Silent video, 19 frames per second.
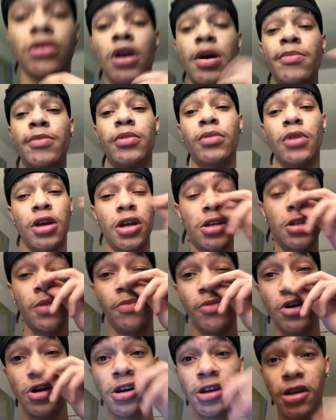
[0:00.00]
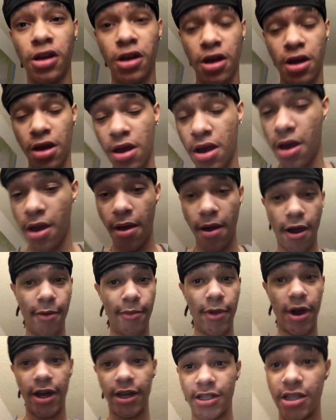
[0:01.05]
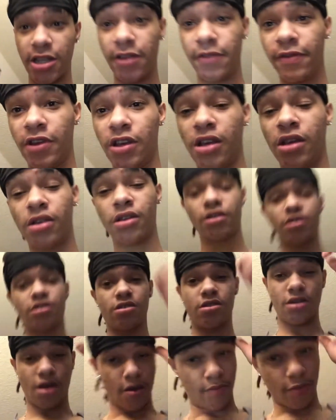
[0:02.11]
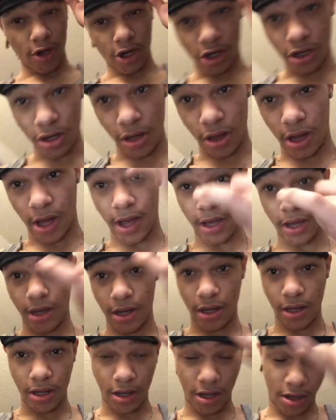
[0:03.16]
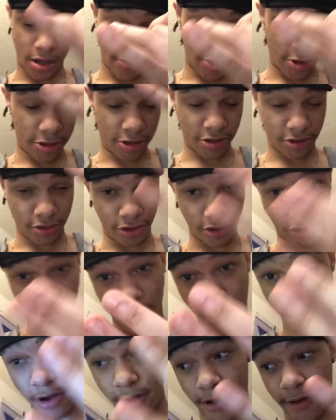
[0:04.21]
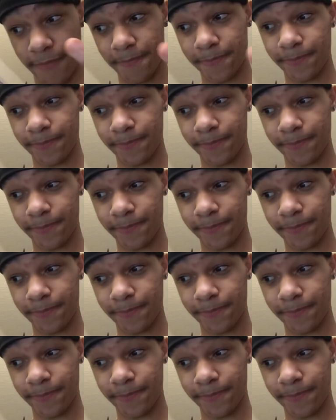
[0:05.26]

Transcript: I'm it's a boy Ahmad TV. Make sure you like, comment, subscribe.